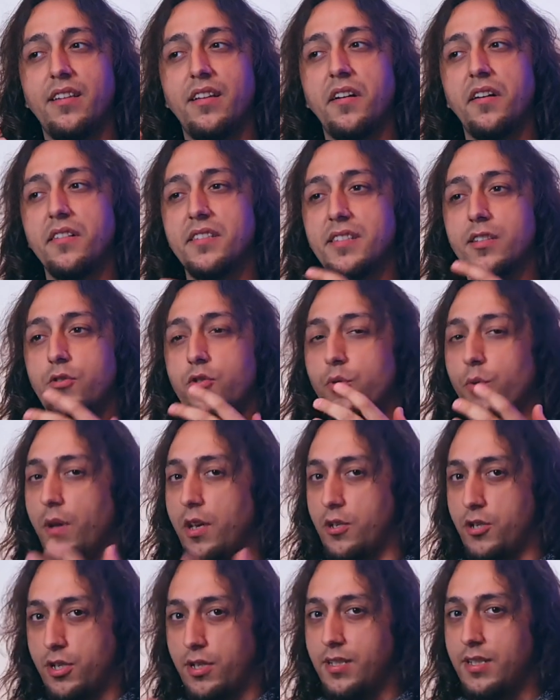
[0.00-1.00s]
there are
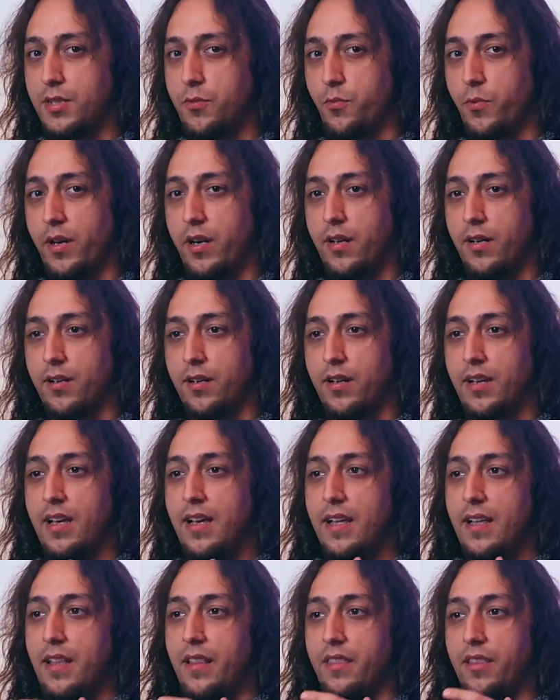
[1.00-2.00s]
situations where
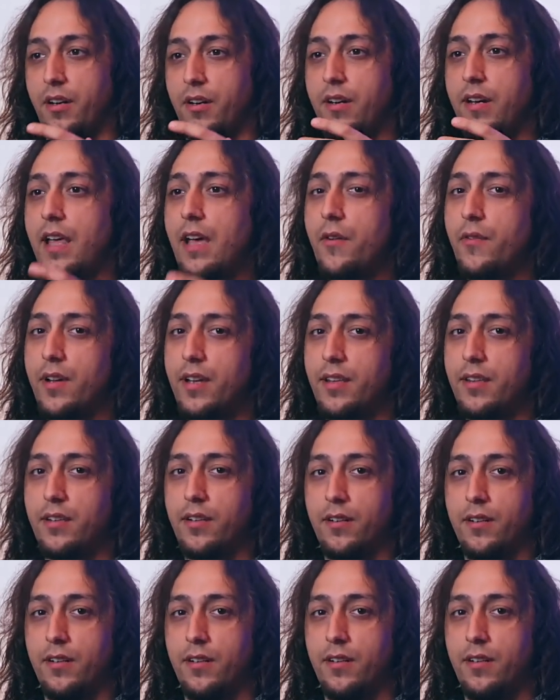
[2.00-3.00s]
the
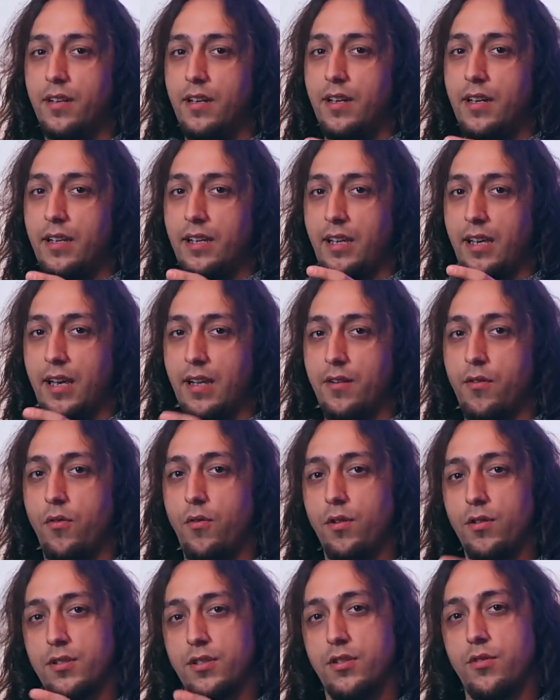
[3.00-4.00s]
narrator can
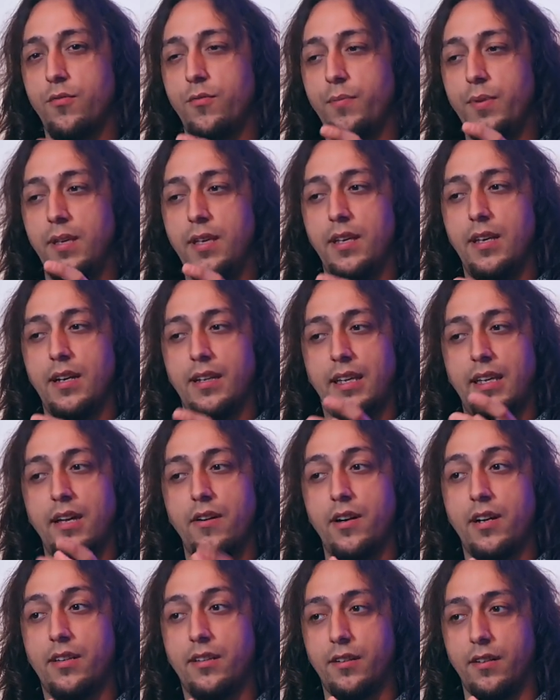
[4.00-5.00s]
also be a
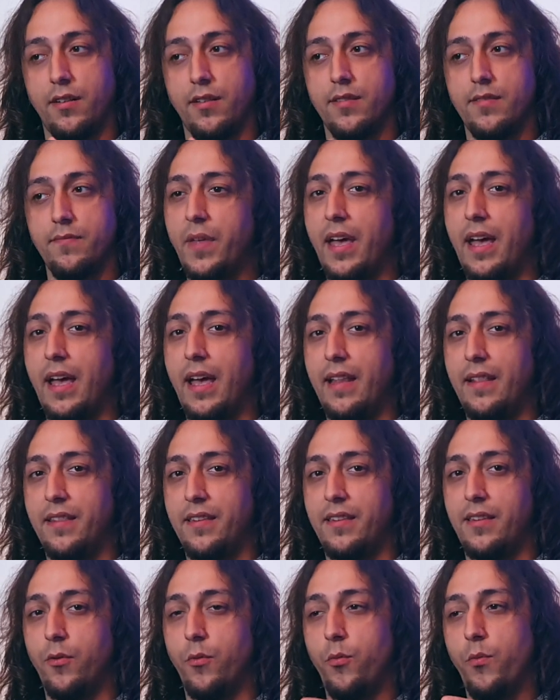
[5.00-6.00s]
character,
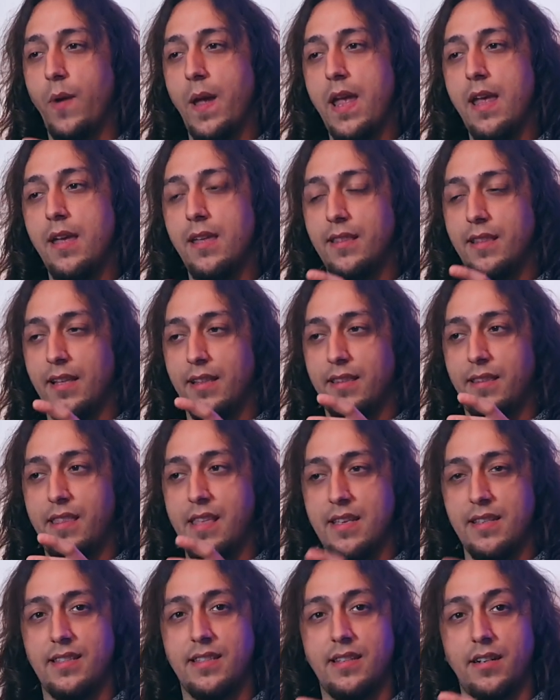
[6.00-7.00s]
and the way that
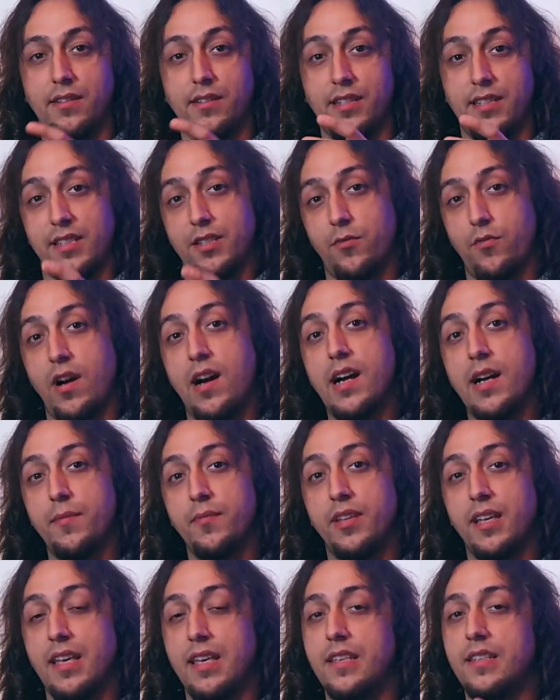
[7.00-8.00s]
things are
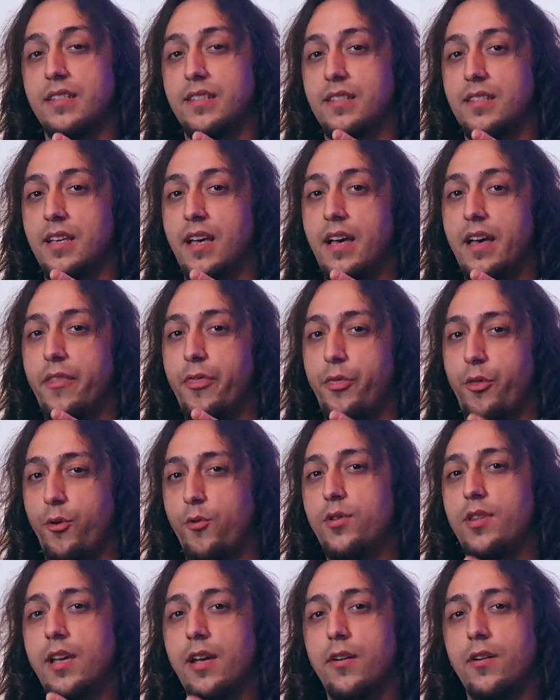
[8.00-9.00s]
described is
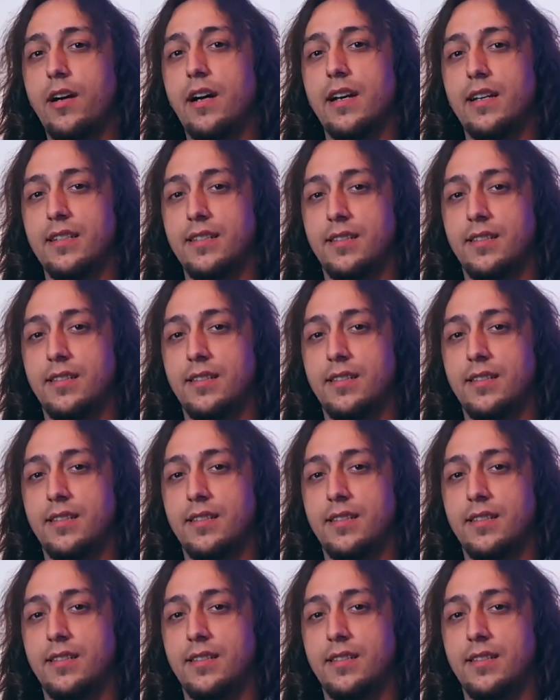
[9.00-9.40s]
through their eyes,